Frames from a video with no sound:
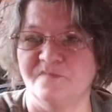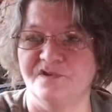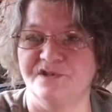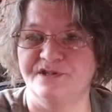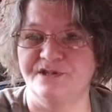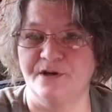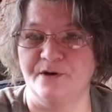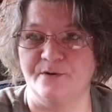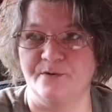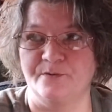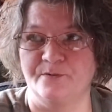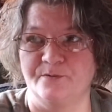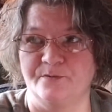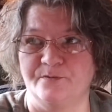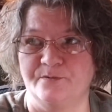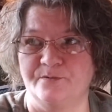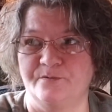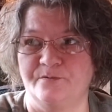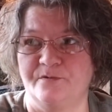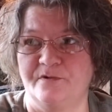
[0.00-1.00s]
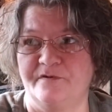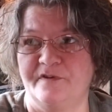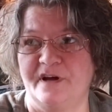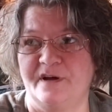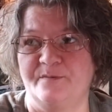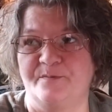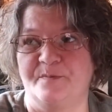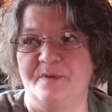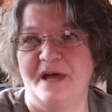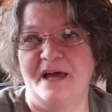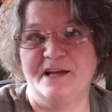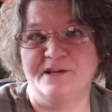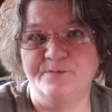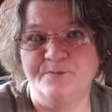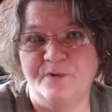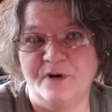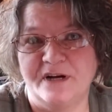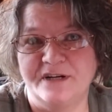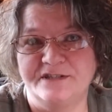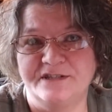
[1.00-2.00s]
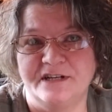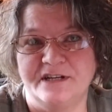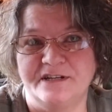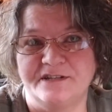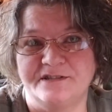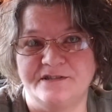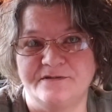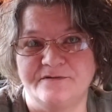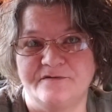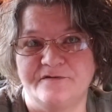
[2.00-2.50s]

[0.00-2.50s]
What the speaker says: So, we've had past projects,